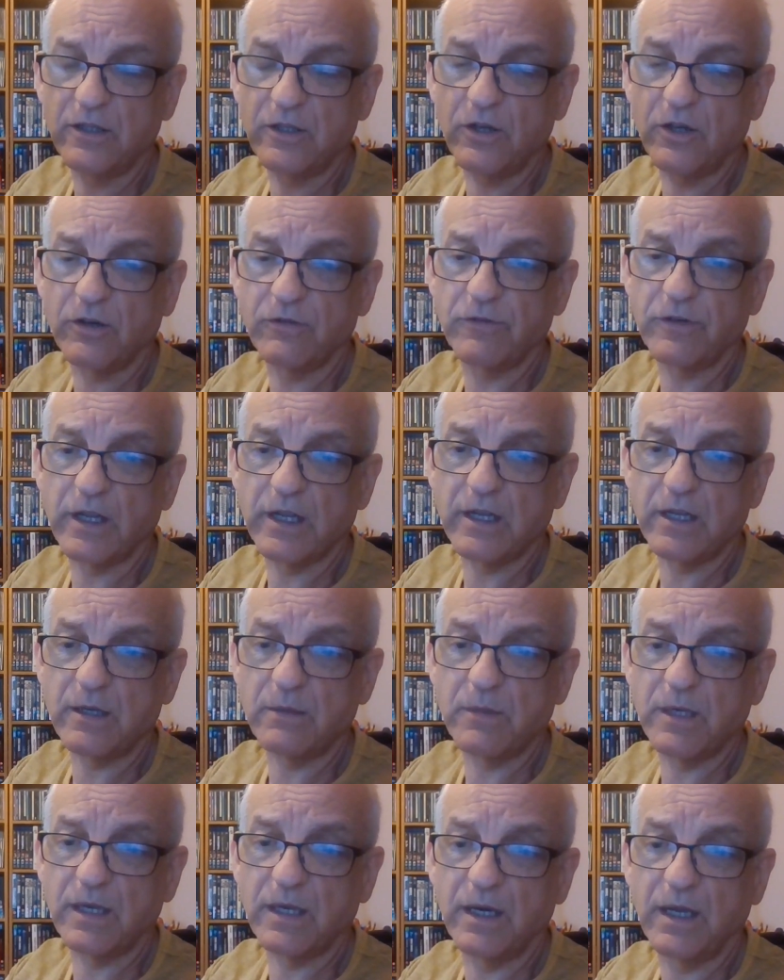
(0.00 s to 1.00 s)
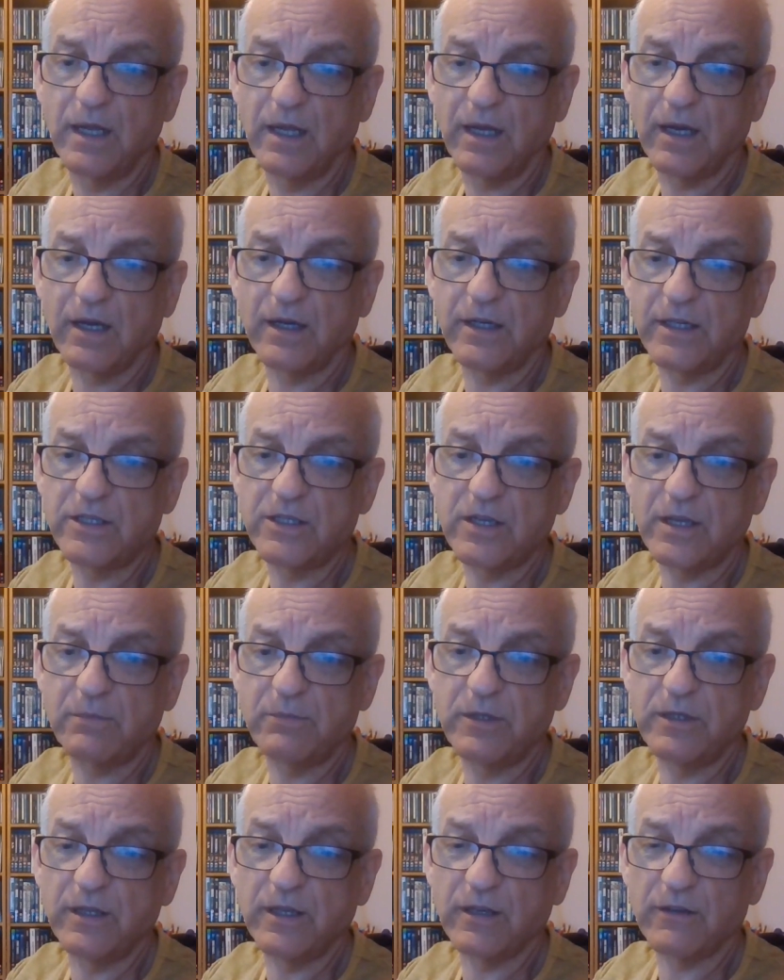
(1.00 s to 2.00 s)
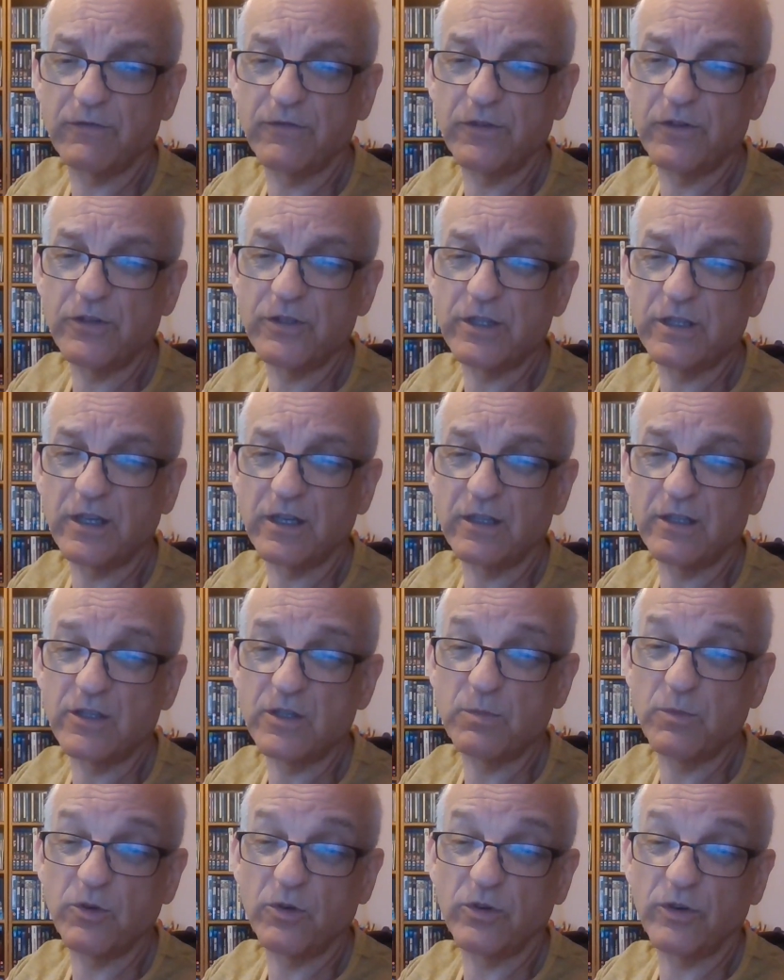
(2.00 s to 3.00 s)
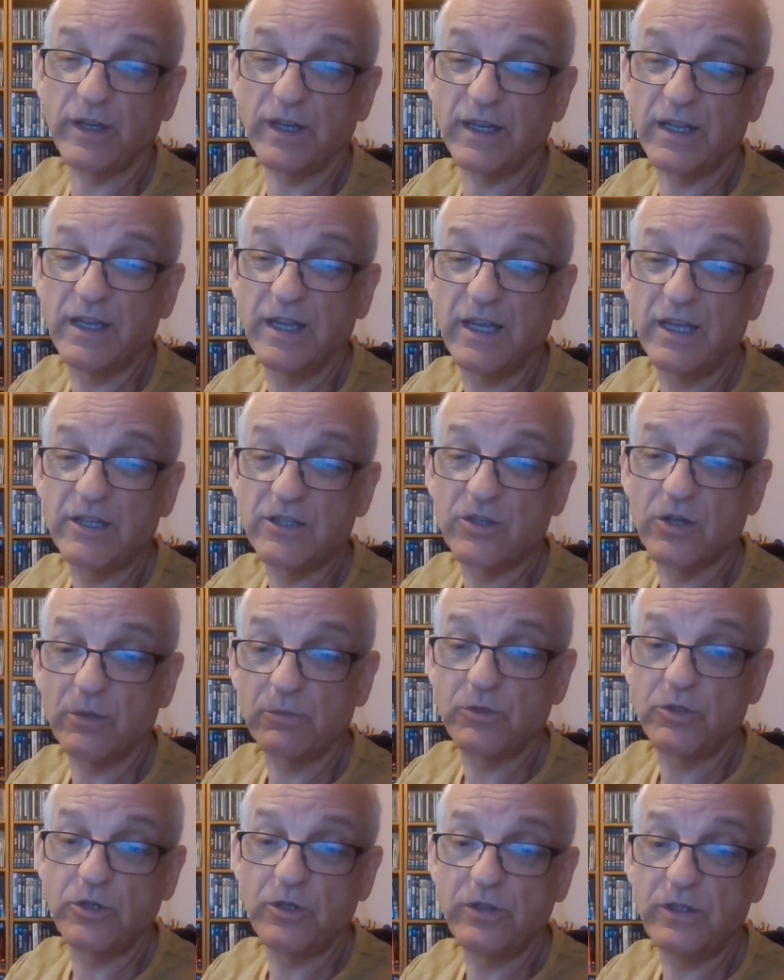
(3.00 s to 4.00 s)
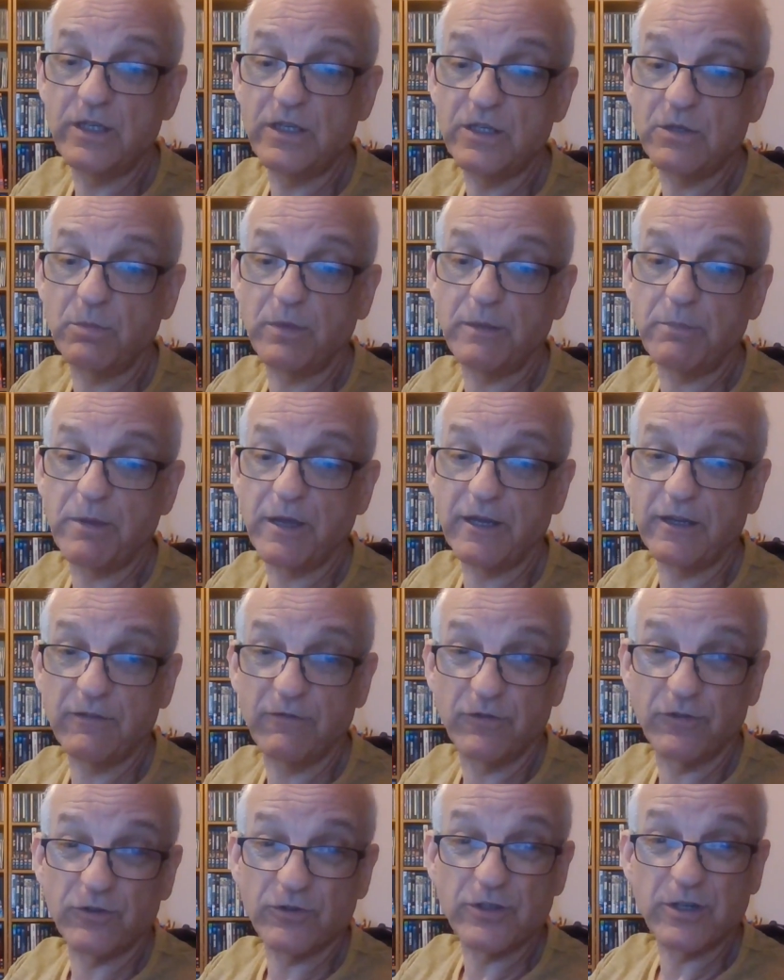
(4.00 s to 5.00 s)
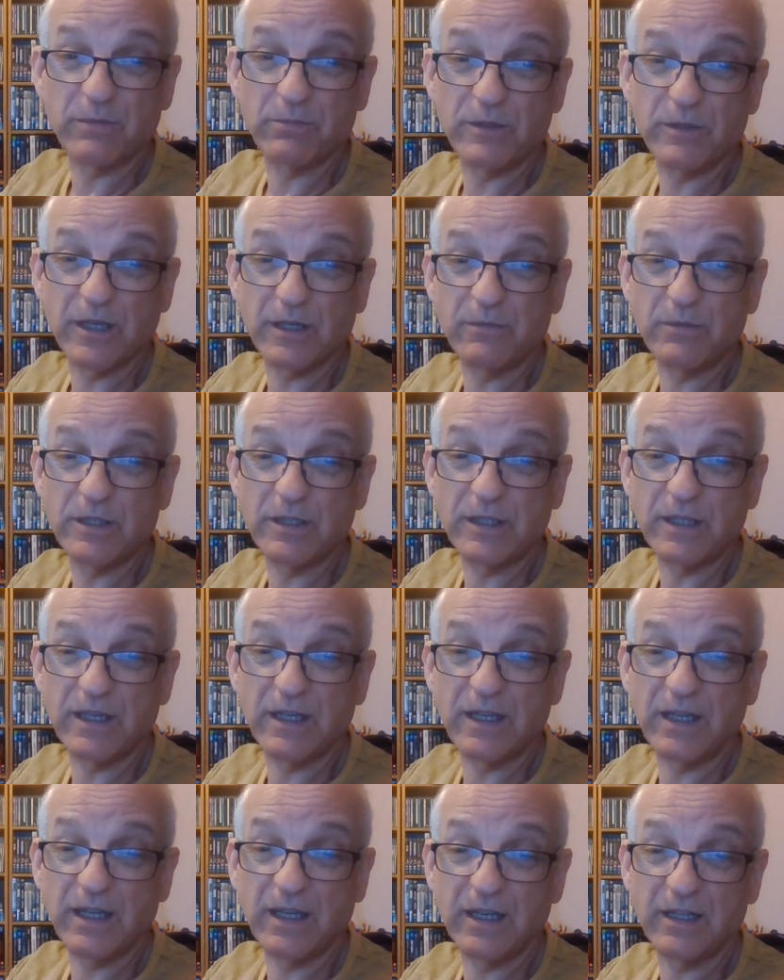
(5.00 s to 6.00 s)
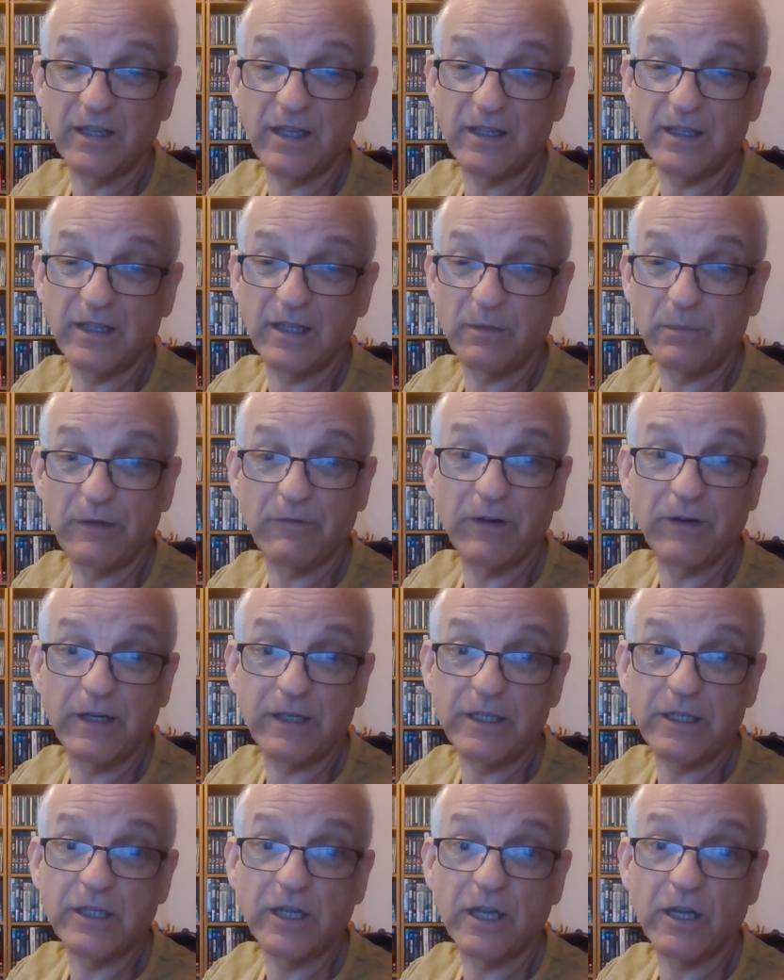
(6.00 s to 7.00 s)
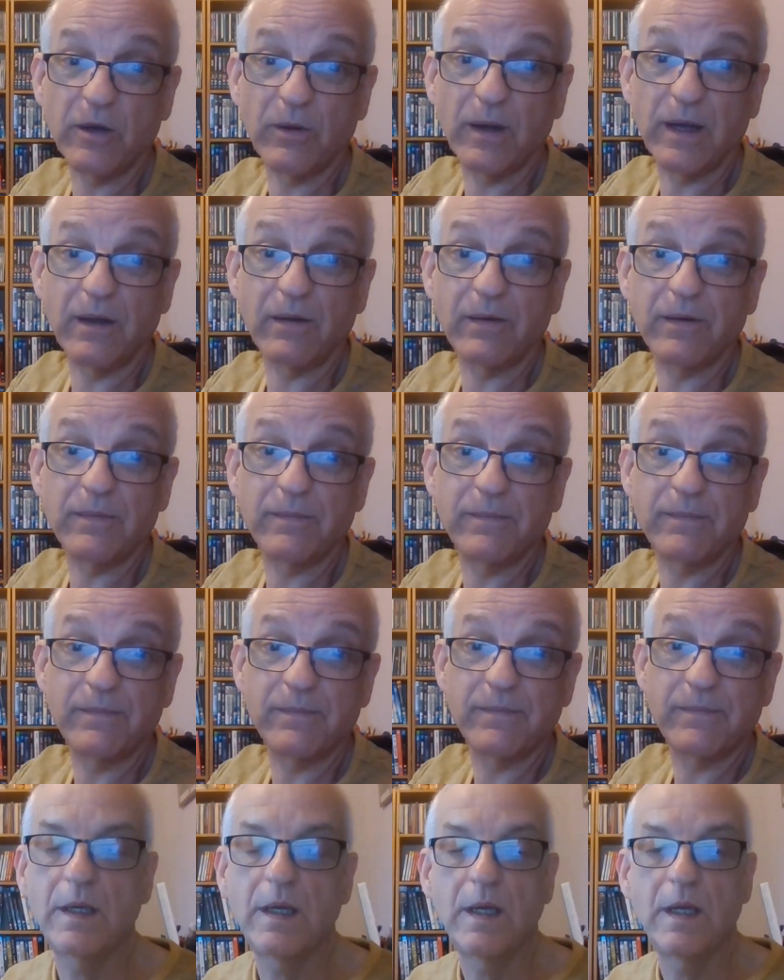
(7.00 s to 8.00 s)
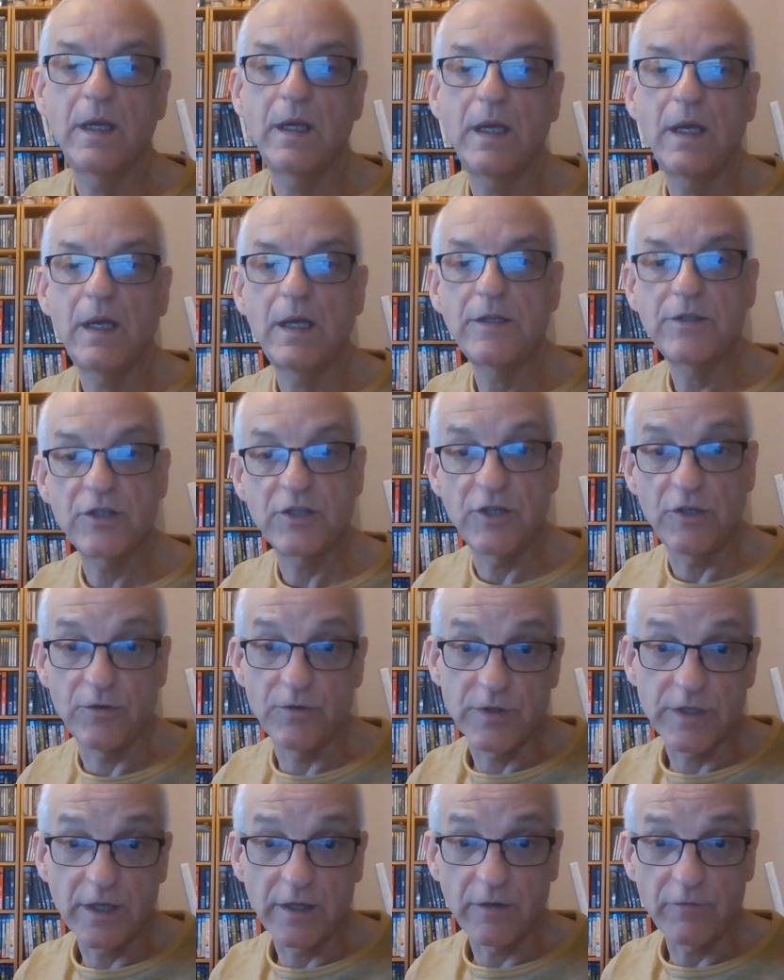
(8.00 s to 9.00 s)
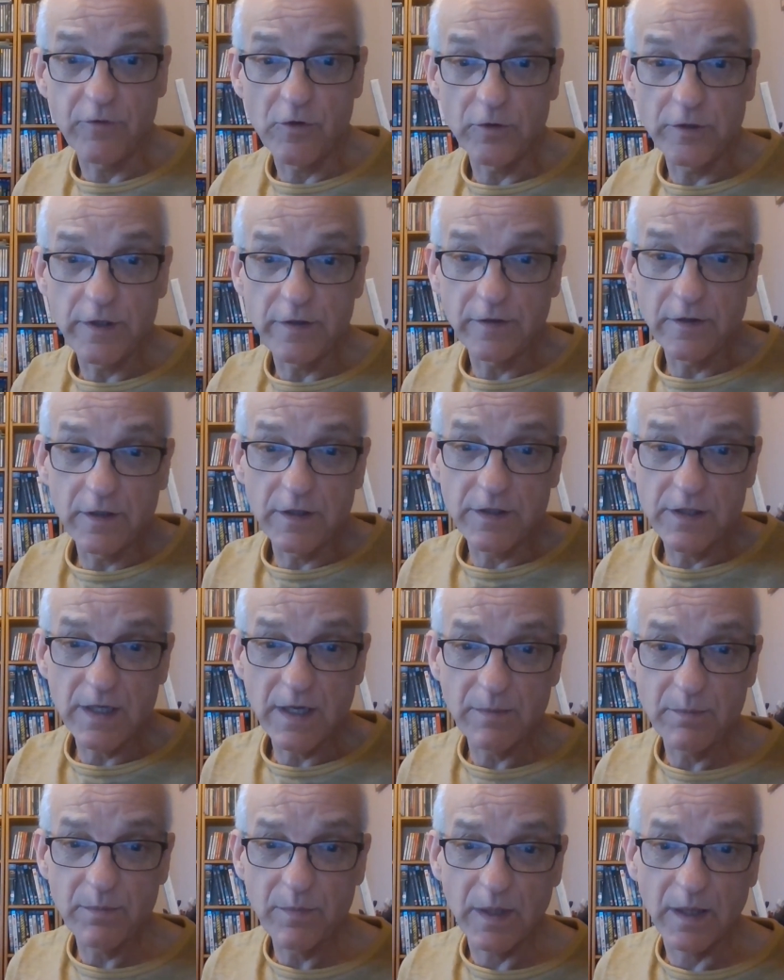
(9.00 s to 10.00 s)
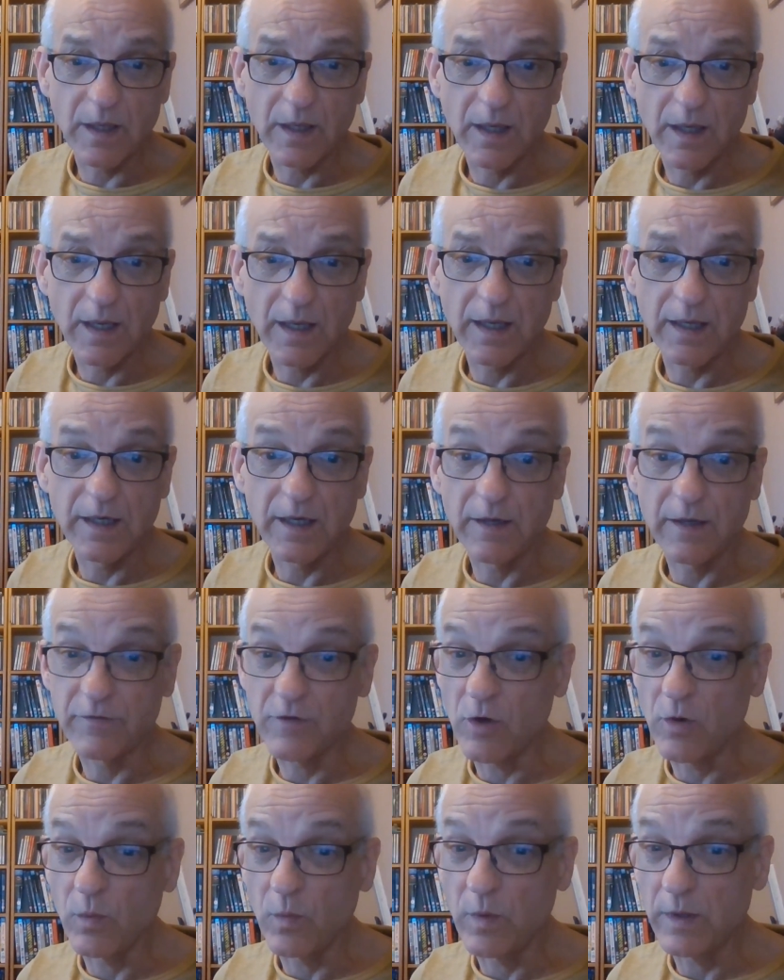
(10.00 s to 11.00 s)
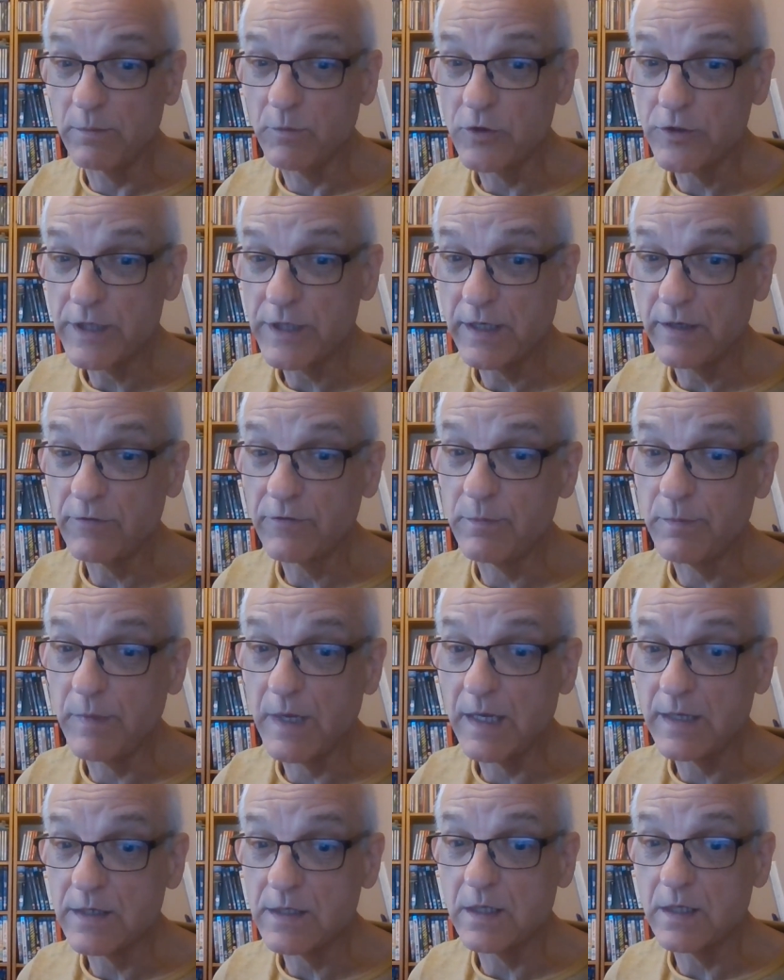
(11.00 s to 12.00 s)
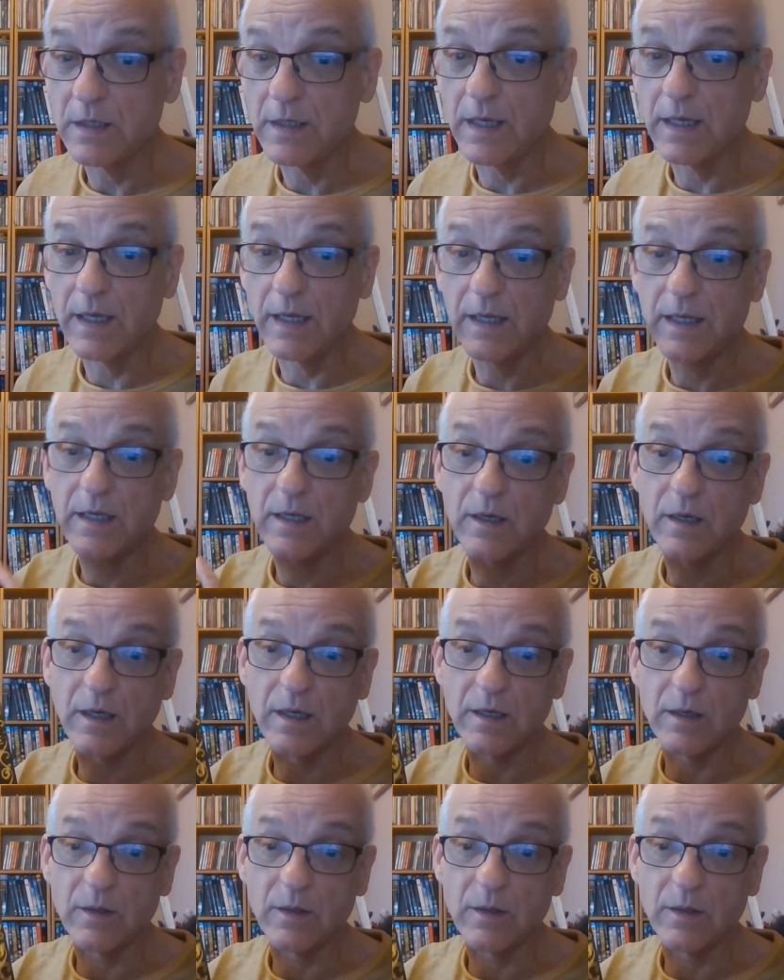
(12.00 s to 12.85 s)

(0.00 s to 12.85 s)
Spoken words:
the offer came in. I accepted that first thing this morning. So I'm sure these will be paid for sometime today, and then they'll be ready to go out. It's Tuesday, the 14th of December, and I've got one more sale from yesterday,